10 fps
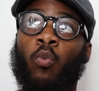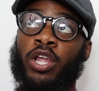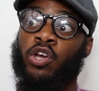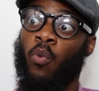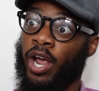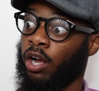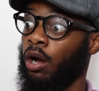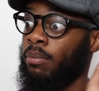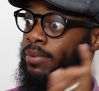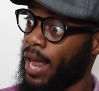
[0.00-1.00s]
when you wake
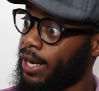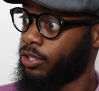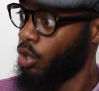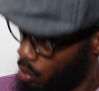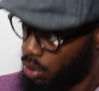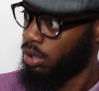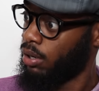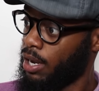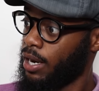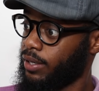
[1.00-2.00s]
up next to
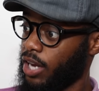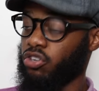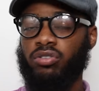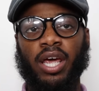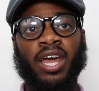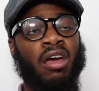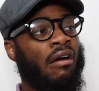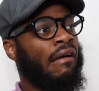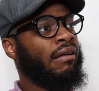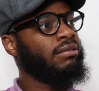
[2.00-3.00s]
her, that you
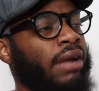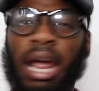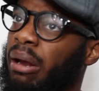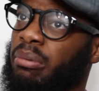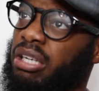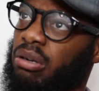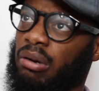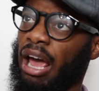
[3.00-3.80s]
say, damn, she look